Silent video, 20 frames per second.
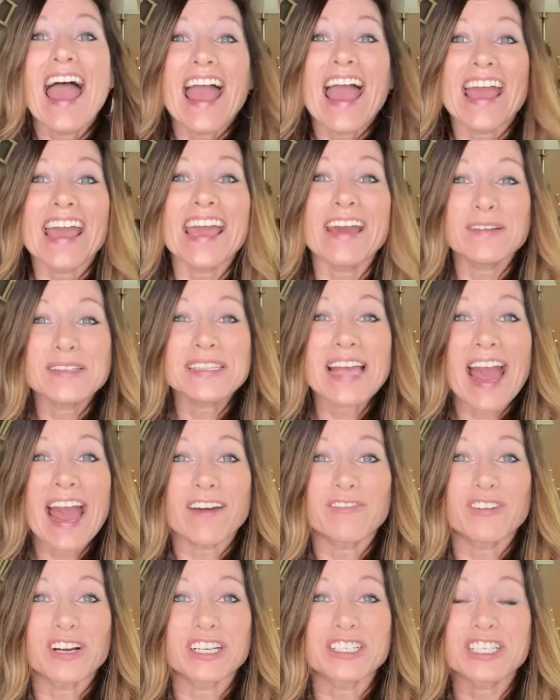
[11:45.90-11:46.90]
It was
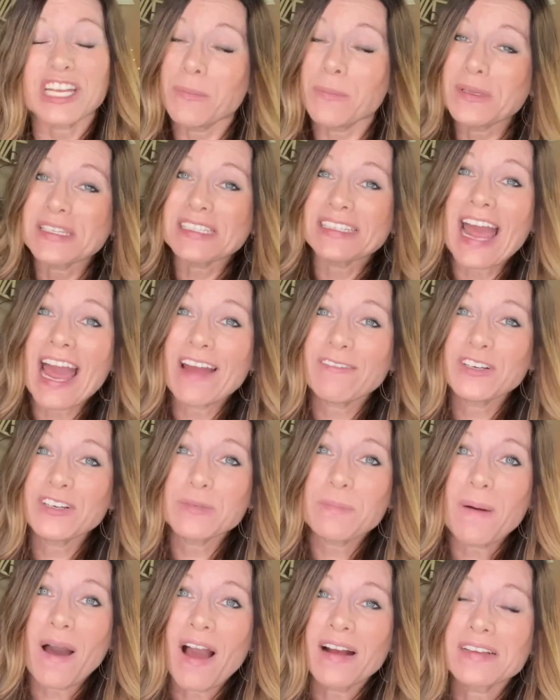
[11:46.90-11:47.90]
average. It was an average
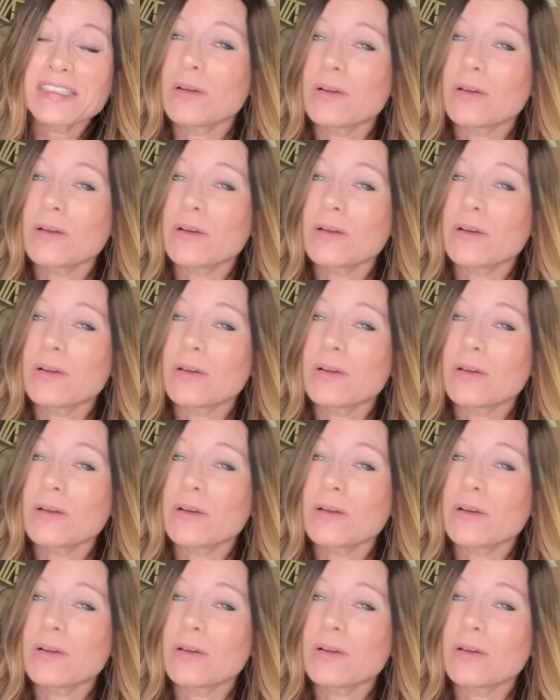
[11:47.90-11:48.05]
box.